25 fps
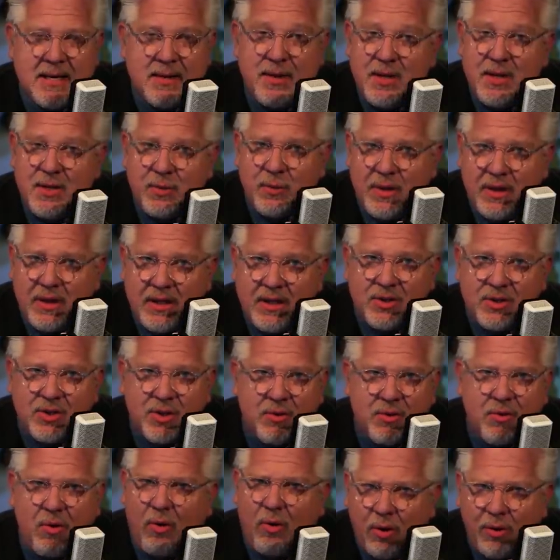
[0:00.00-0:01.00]
This
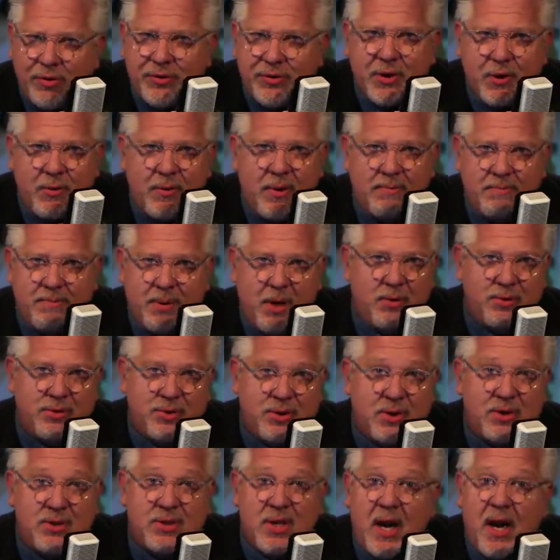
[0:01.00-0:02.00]
religion also
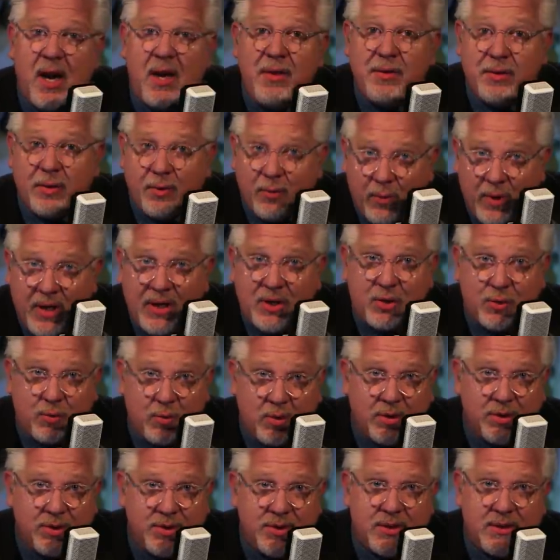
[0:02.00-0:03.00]
imposes other
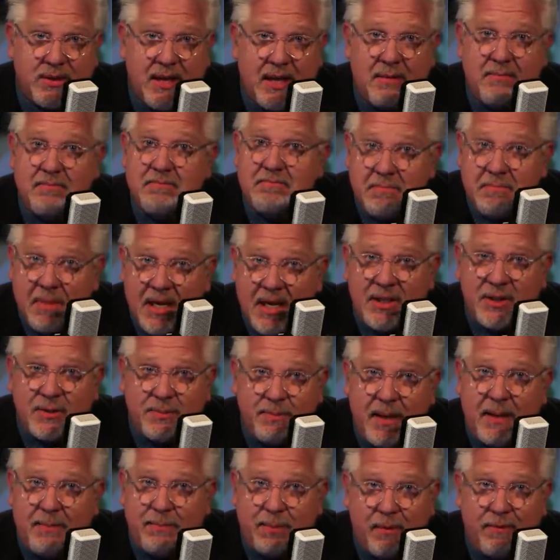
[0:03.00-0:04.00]
rituals that
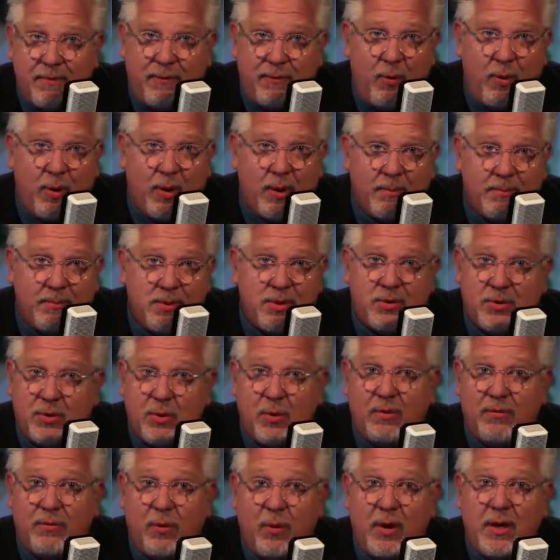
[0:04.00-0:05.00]
must be performed
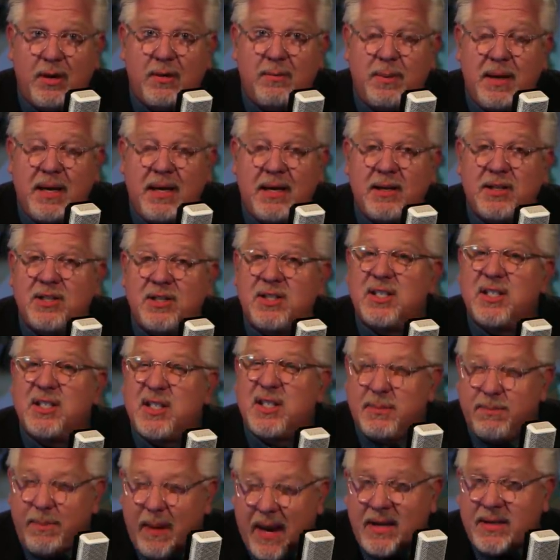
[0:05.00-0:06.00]
to avoid being
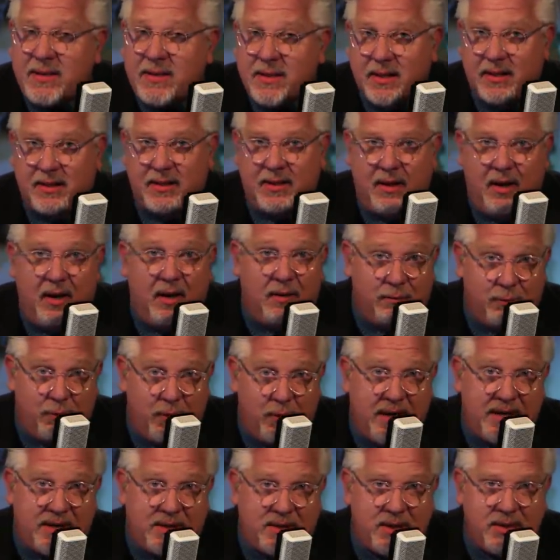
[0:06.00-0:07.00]
suspected of
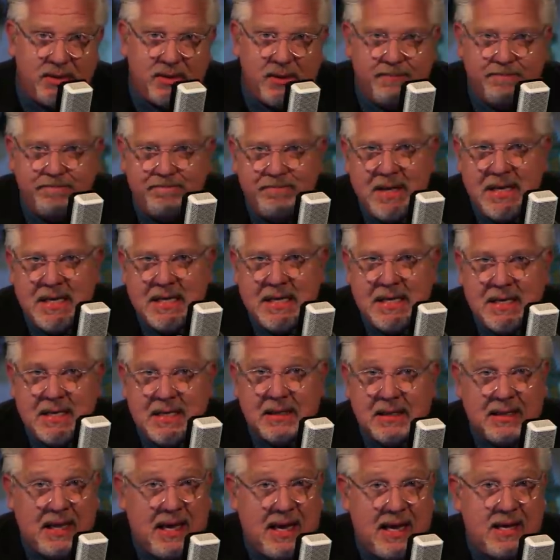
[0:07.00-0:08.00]
racism,
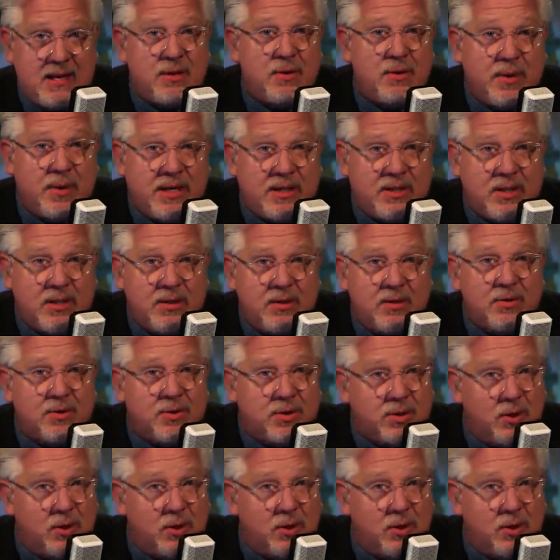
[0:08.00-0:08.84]
like the recent